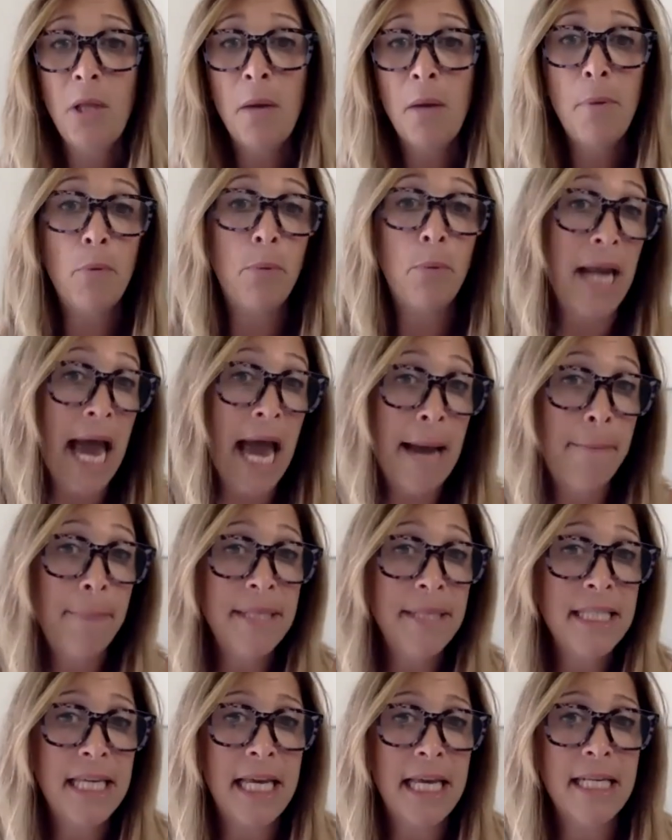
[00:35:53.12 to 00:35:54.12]
But what
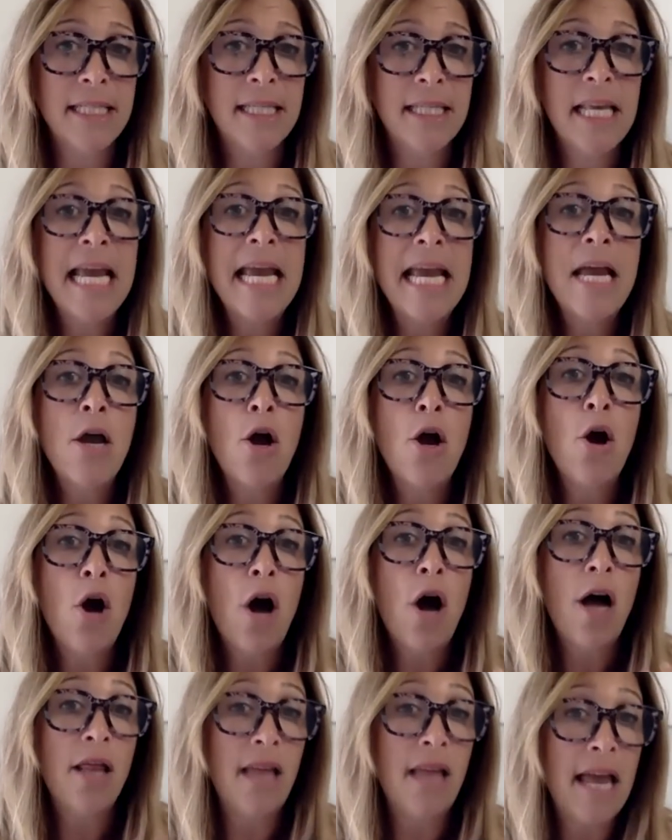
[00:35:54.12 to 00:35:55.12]
happens is
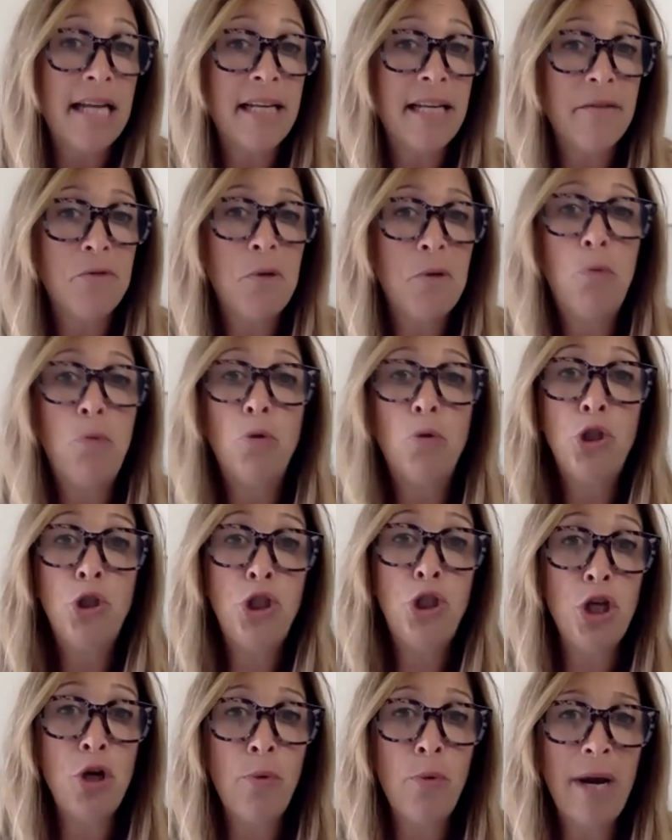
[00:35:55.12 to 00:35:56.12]
a lot of times people will
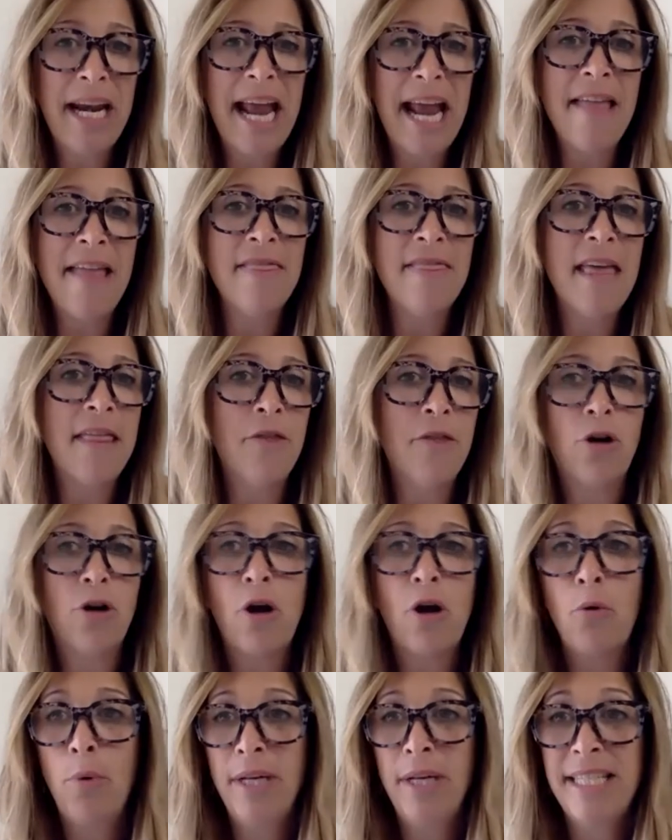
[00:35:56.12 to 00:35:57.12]
do it and then they'll
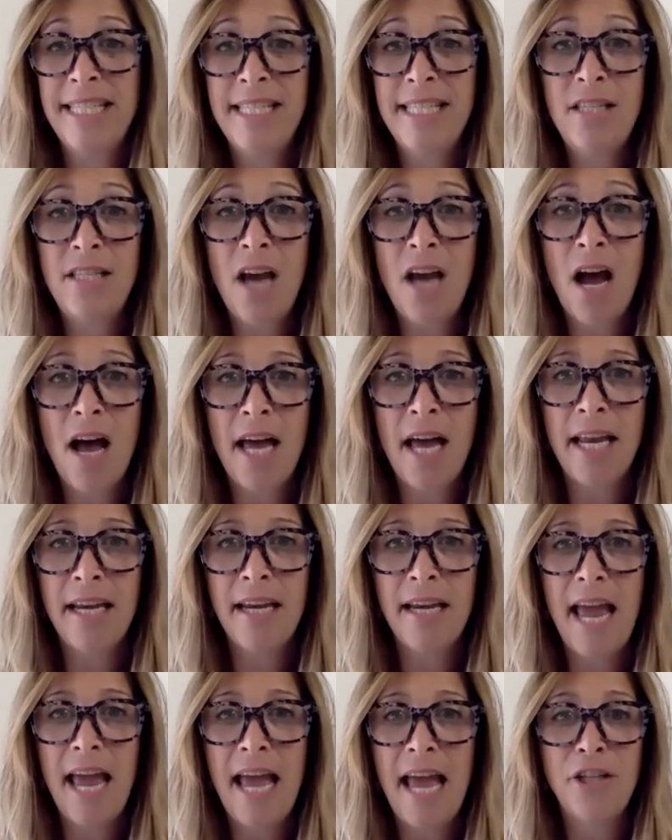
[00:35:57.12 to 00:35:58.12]
go, it's
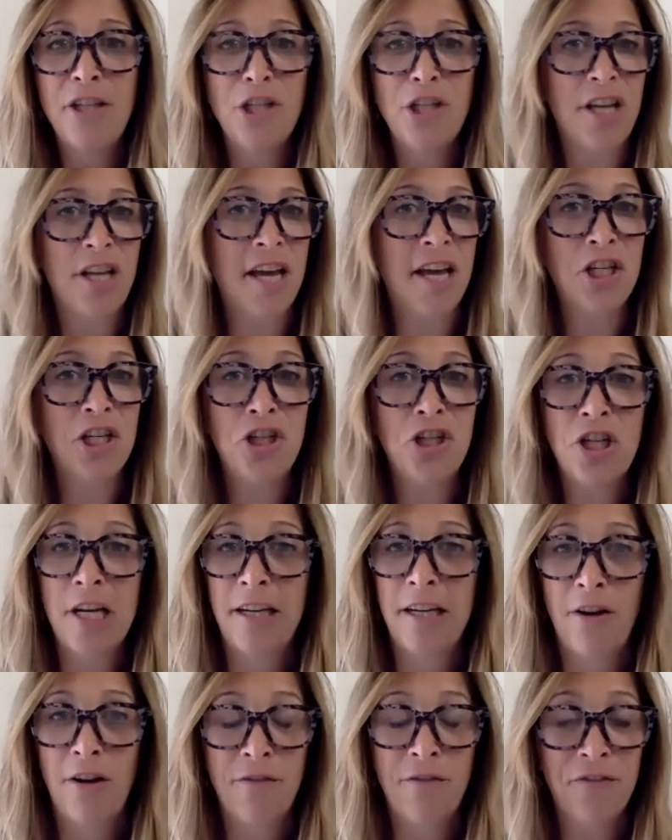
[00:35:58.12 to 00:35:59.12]
done, and just kind of
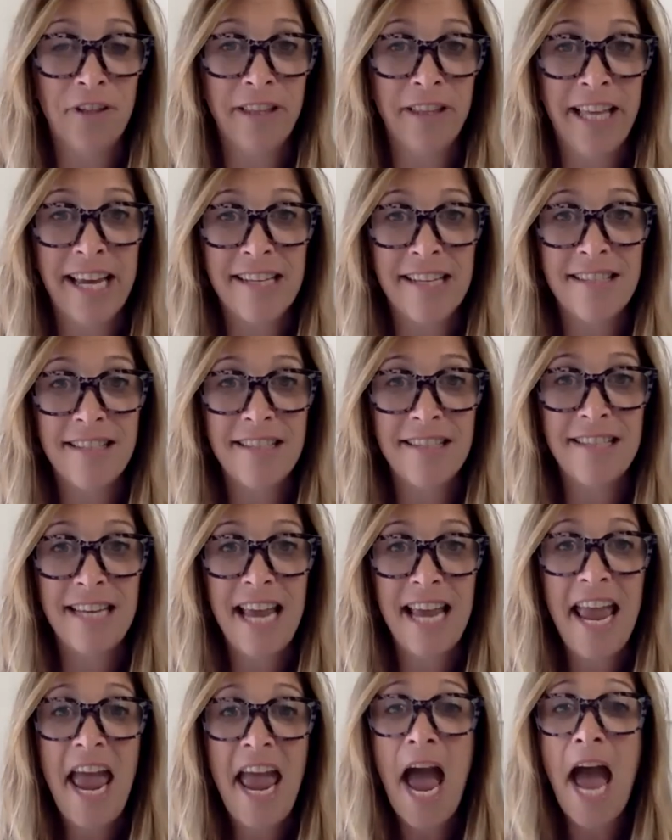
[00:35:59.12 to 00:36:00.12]
check it off the list
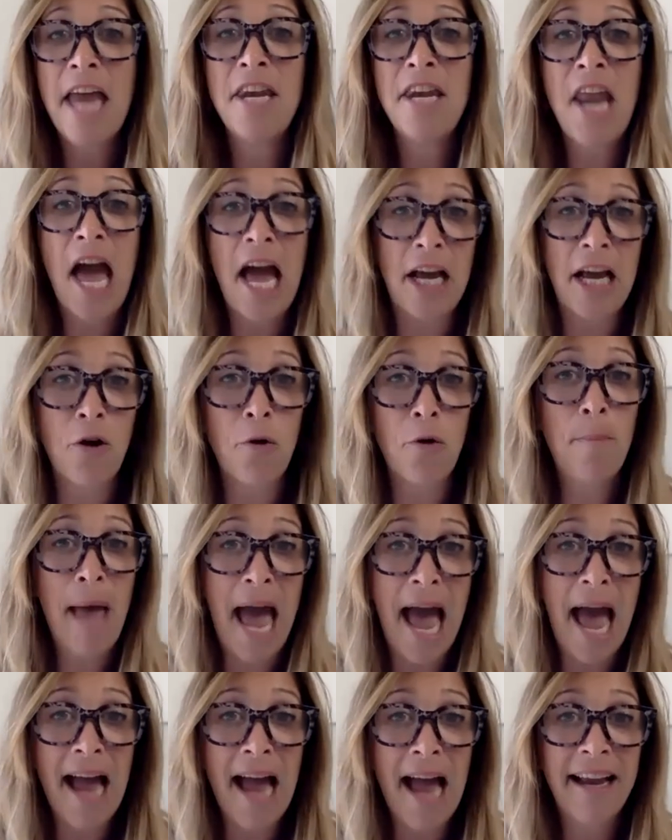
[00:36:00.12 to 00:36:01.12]
and not go
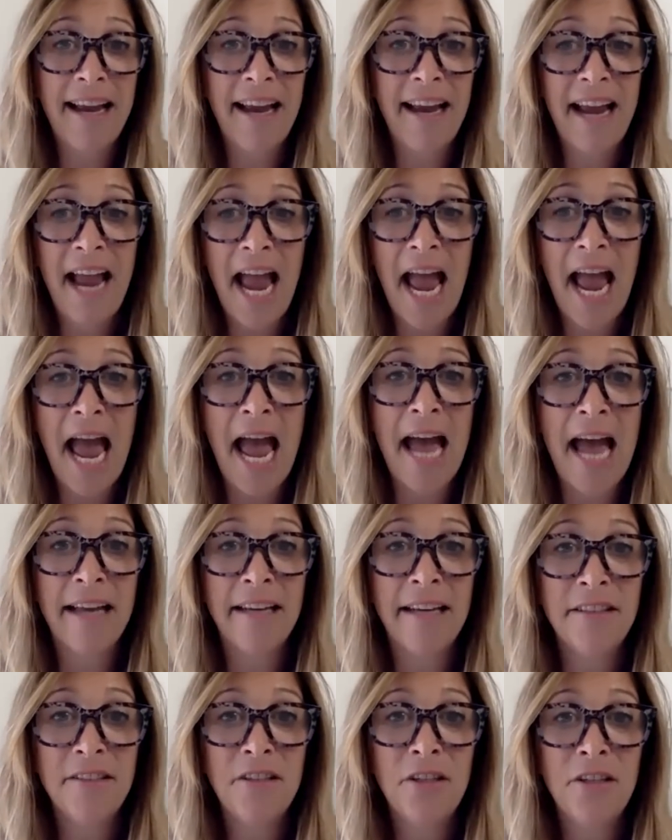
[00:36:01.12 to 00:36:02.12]
back
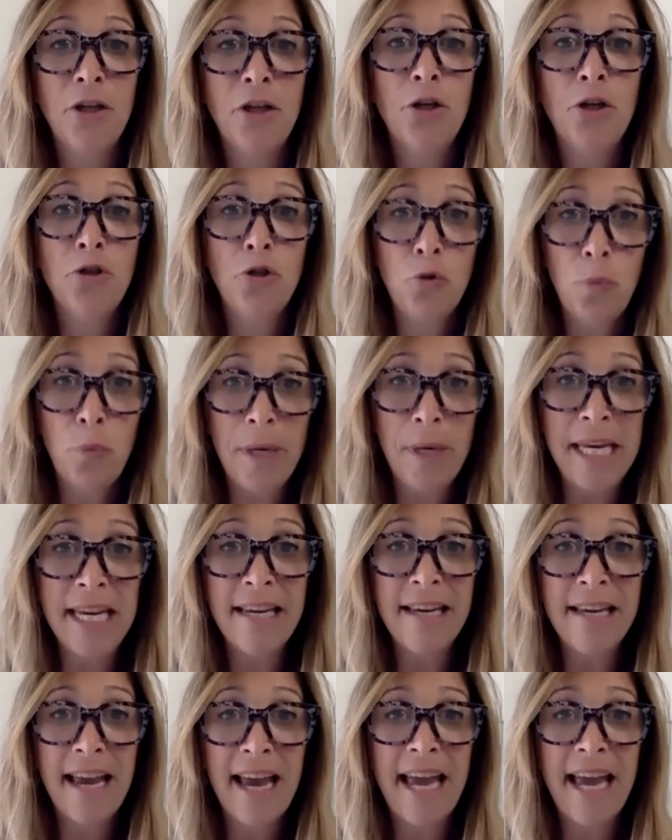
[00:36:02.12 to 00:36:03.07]
and tweak